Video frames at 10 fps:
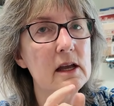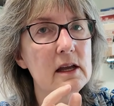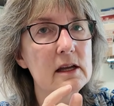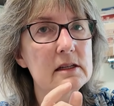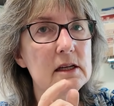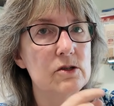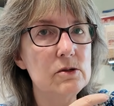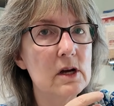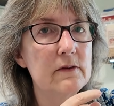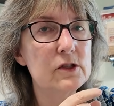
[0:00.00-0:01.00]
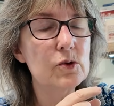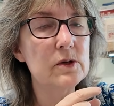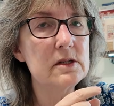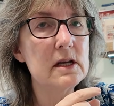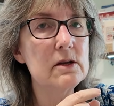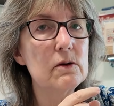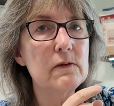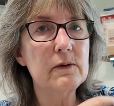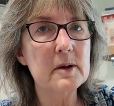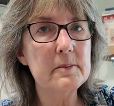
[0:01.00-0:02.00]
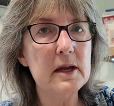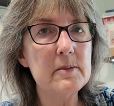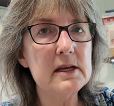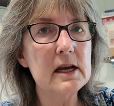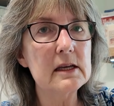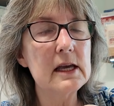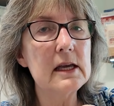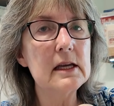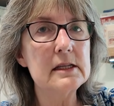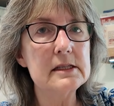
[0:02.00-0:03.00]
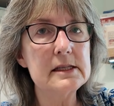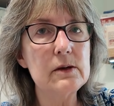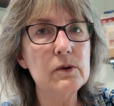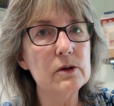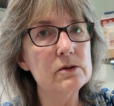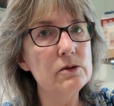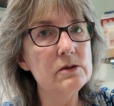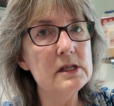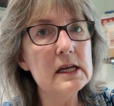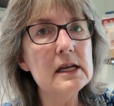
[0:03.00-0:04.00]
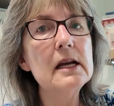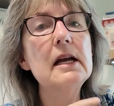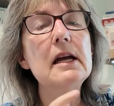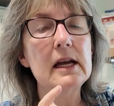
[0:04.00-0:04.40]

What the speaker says: And I do have a twin needle for my baby Necchi NC102D,